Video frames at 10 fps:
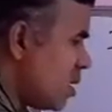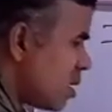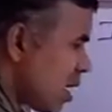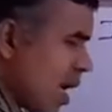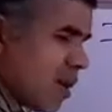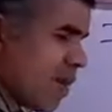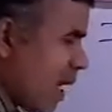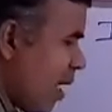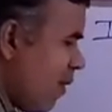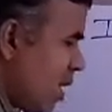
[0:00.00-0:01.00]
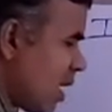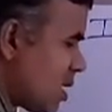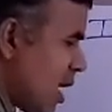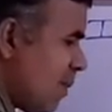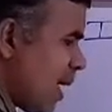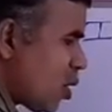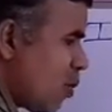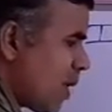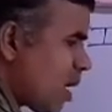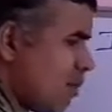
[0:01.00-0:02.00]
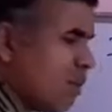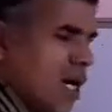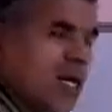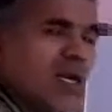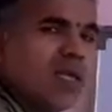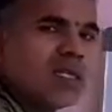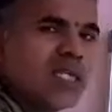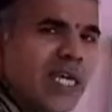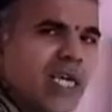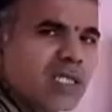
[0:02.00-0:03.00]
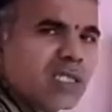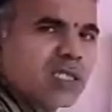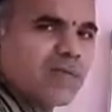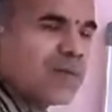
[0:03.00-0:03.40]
carbon having the same atomic number 6.